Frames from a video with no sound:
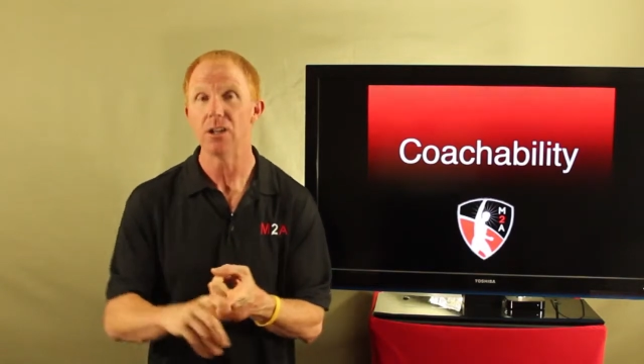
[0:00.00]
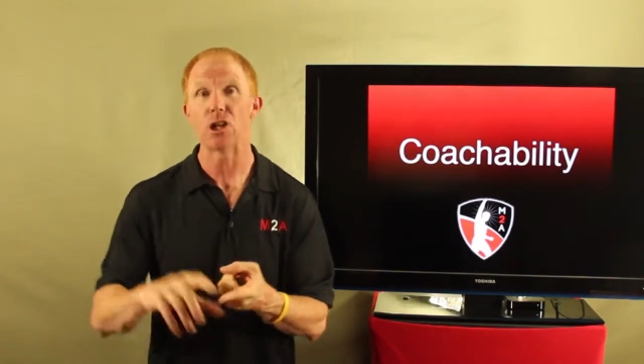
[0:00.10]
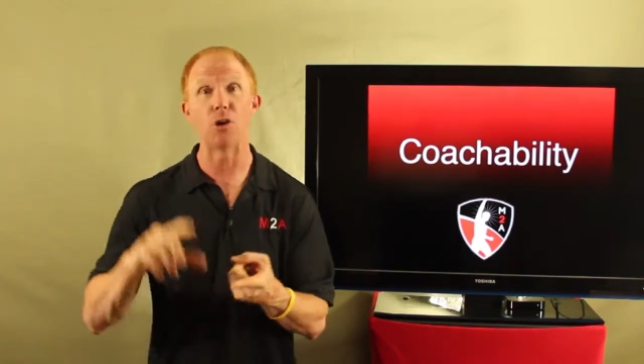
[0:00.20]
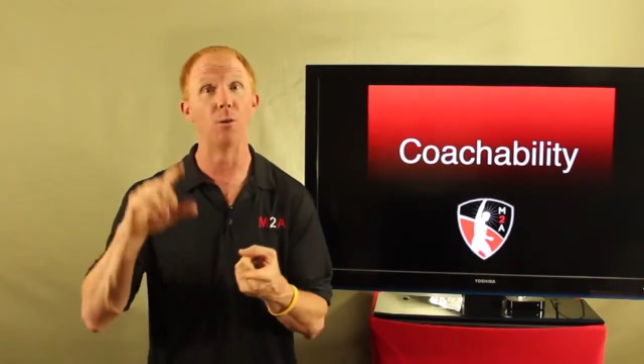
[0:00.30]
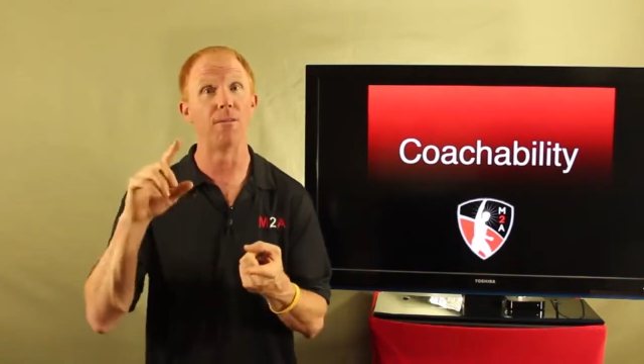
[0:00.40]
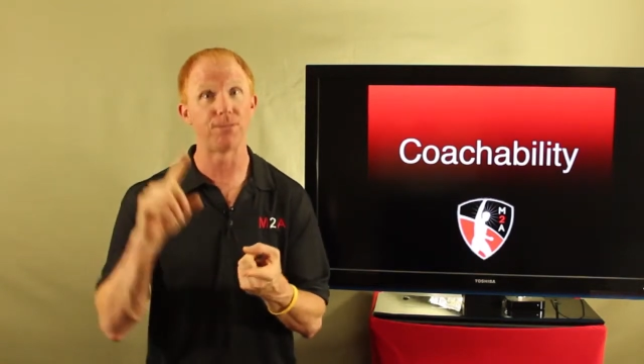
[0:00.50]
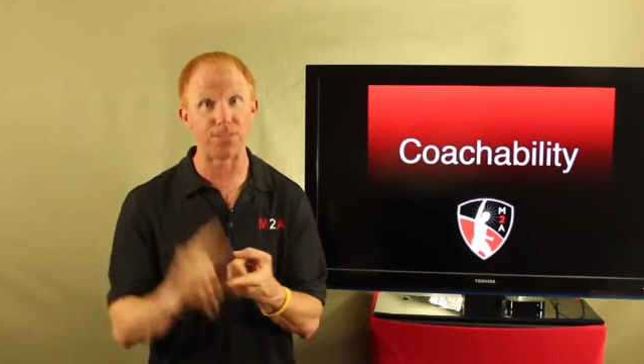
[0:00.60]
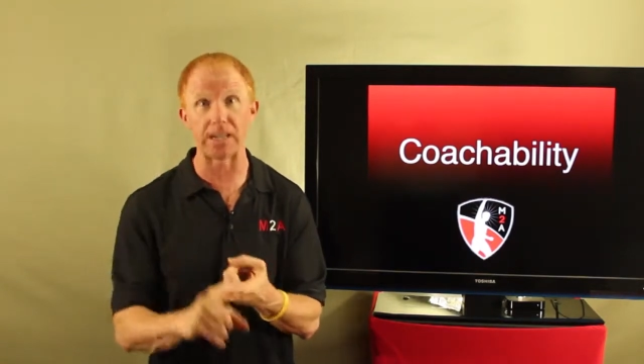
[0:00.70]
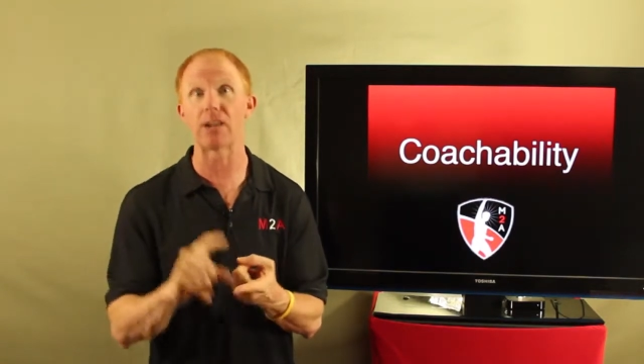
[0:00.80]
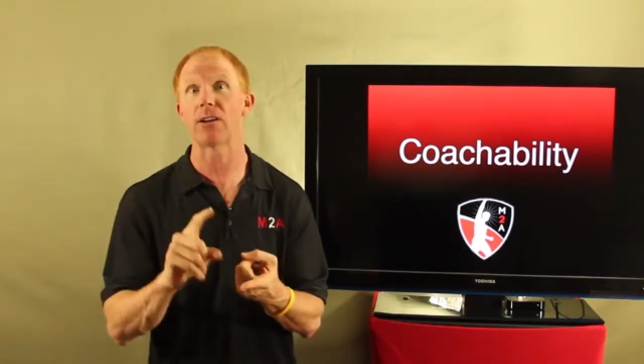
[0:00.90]
You will
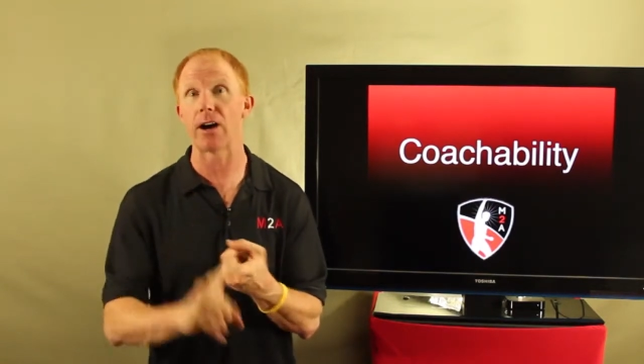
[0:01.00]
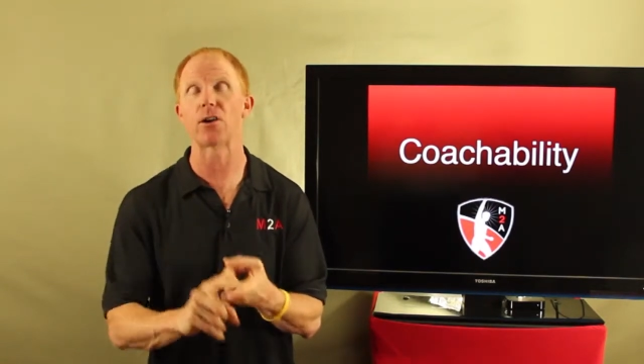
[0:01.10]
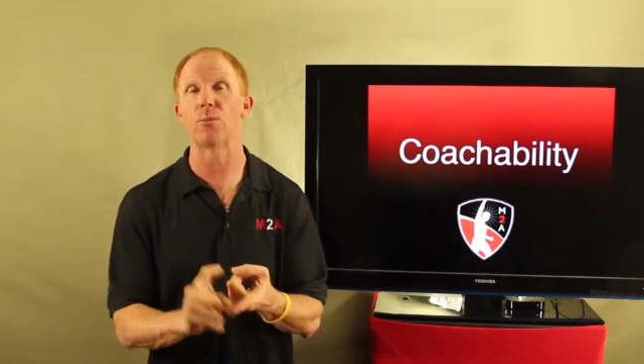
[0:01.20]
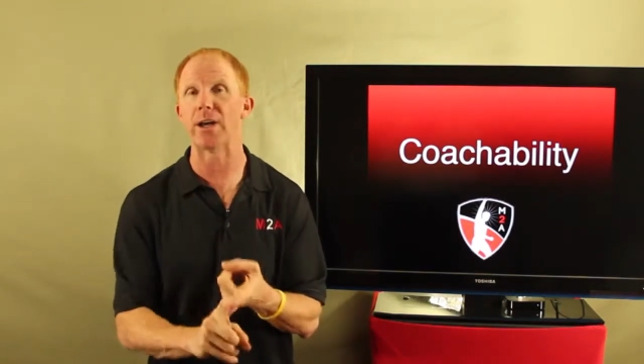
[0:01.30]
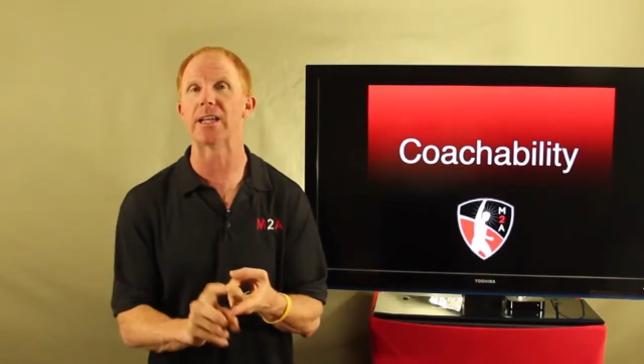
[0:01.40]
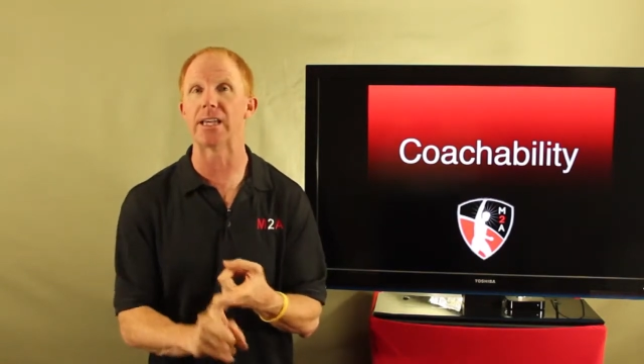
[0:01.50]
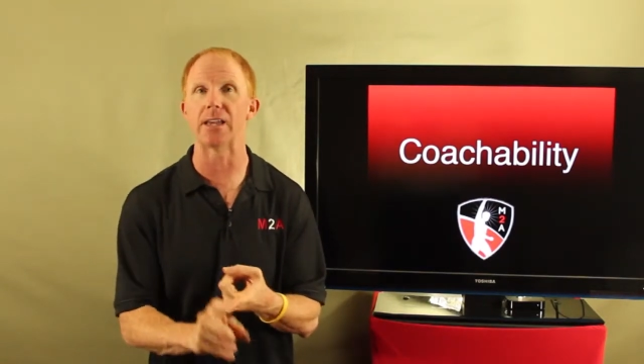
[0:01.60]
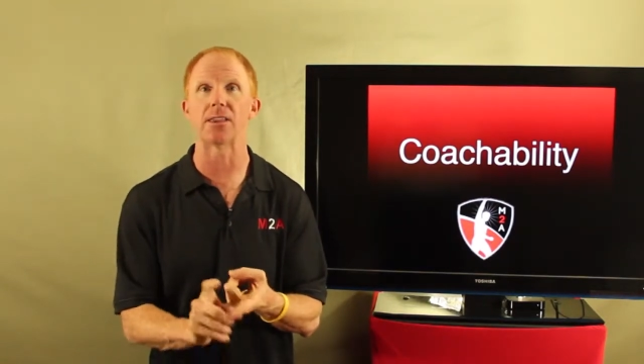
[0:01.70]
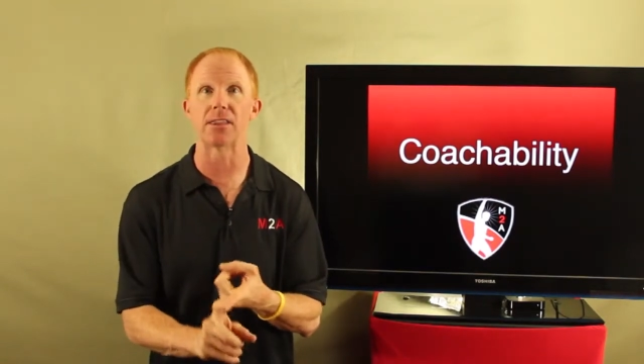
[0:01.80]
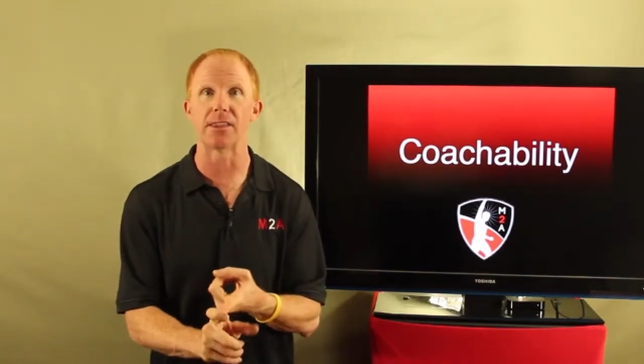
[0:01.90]
figure out a way to
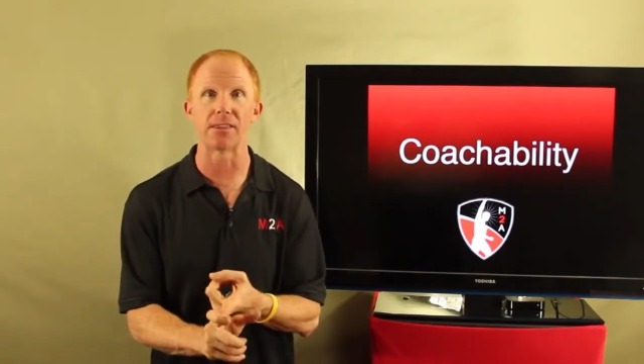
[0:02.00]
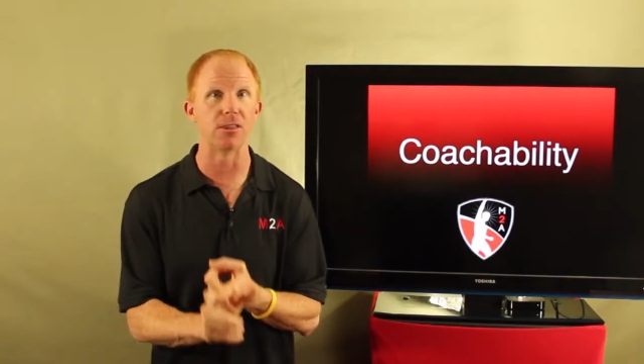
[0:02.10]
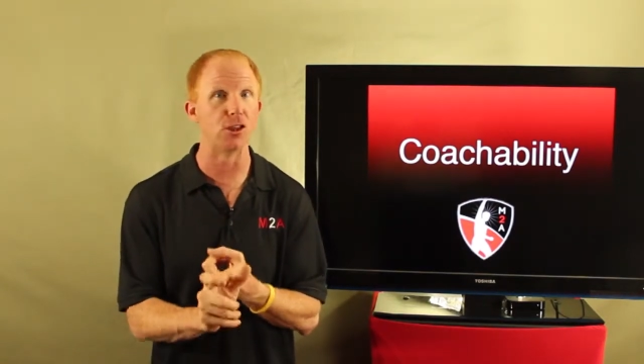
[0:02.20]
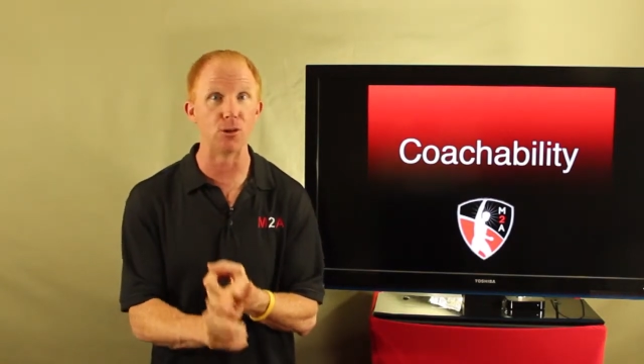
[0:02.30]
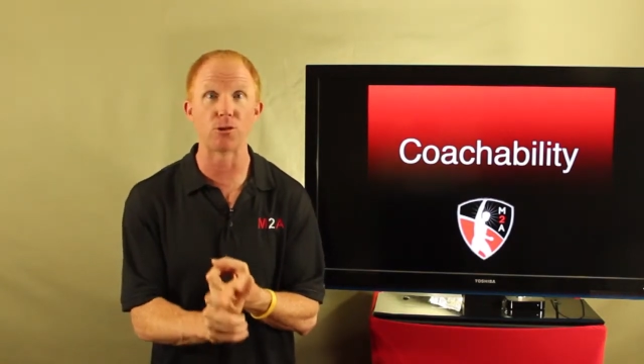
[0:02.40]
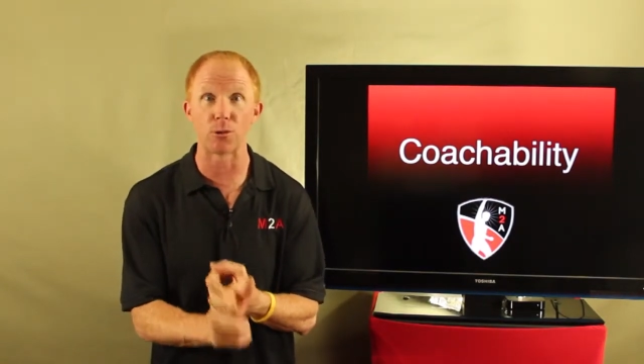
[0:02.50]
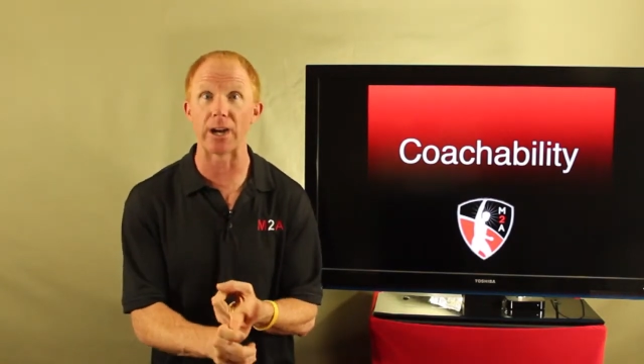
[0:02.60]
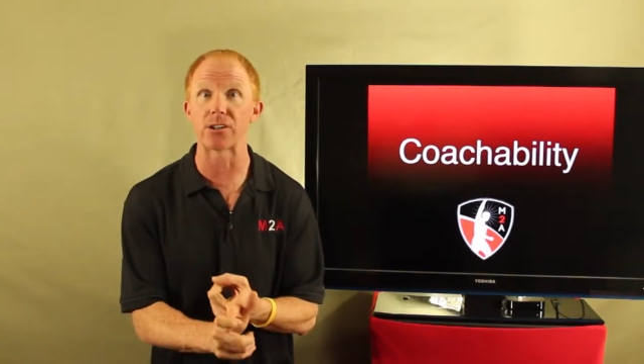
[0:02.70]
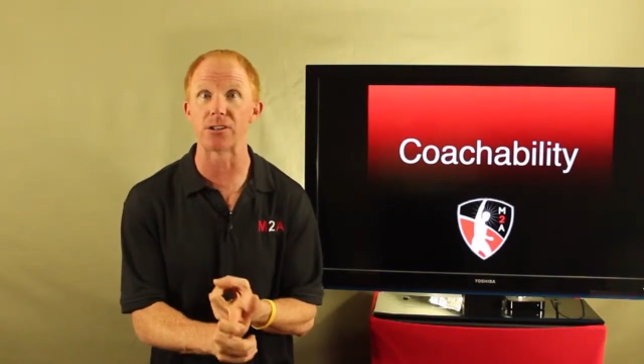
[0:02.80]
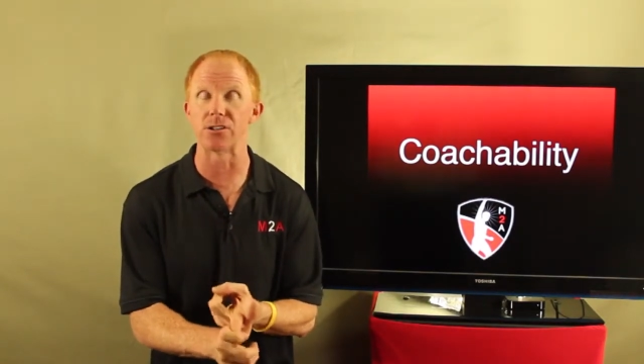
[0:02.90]
get the new
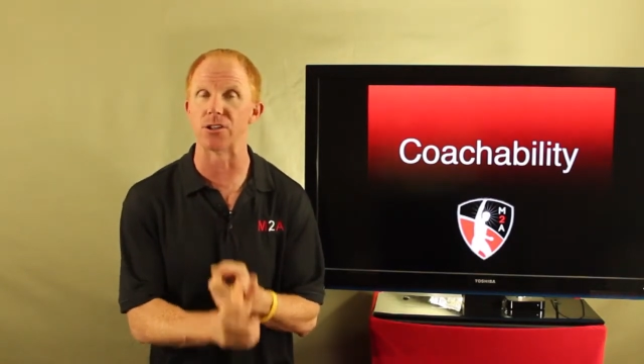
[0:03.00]
directions,